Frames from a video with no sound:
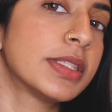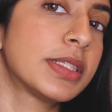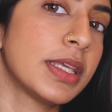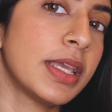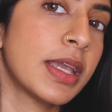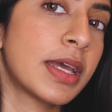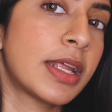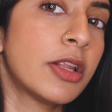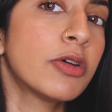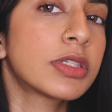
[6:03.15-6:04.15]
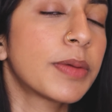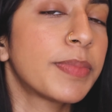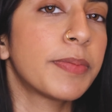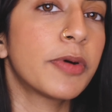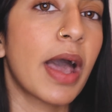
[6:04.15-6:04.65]
see, and I know some
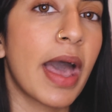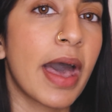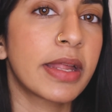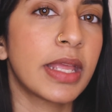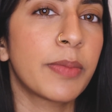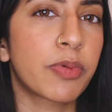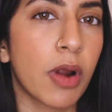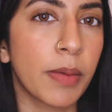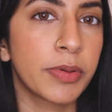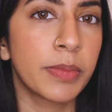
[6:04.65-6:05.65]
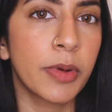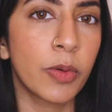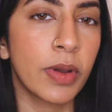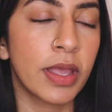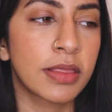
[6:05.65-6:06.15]
people had a
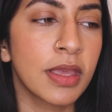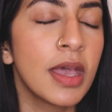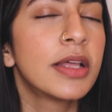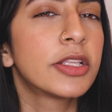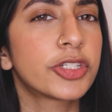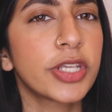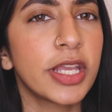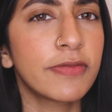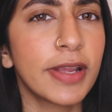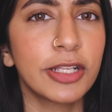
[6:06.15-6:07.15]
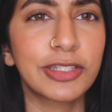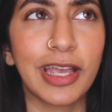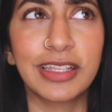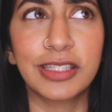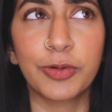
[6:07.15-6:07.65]
problem with the shade range
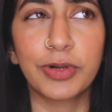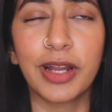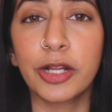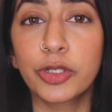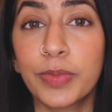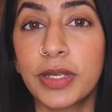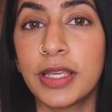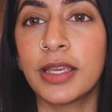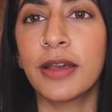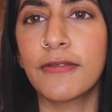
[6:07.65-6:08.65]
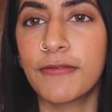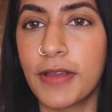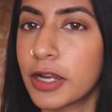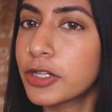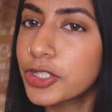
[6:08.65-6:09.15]
as there were not too many
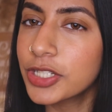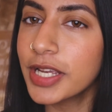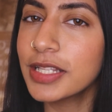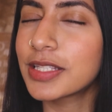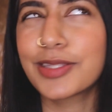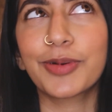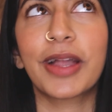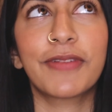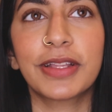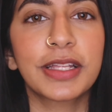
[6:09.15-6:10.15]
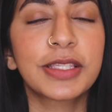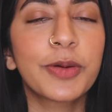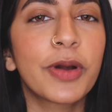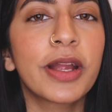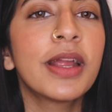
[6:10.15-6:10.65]
fair shades. I read that
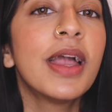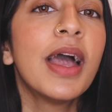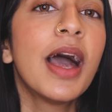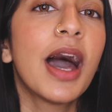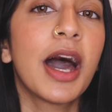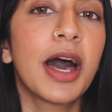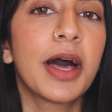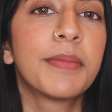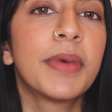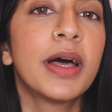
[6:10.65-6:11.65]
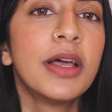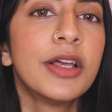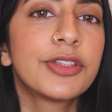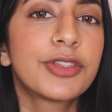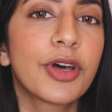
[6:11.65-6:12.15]
somewhere.
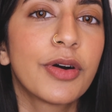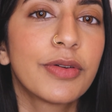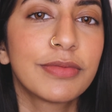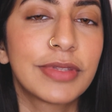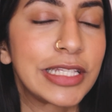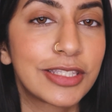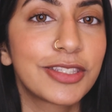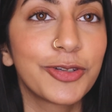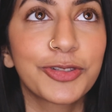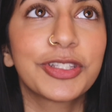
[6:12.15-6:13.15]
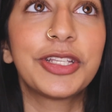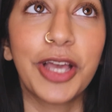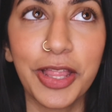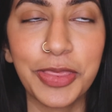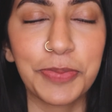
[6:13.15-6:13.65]
So that's usually
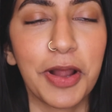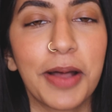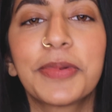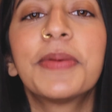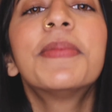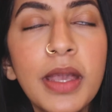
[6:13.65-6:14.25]
not the problem.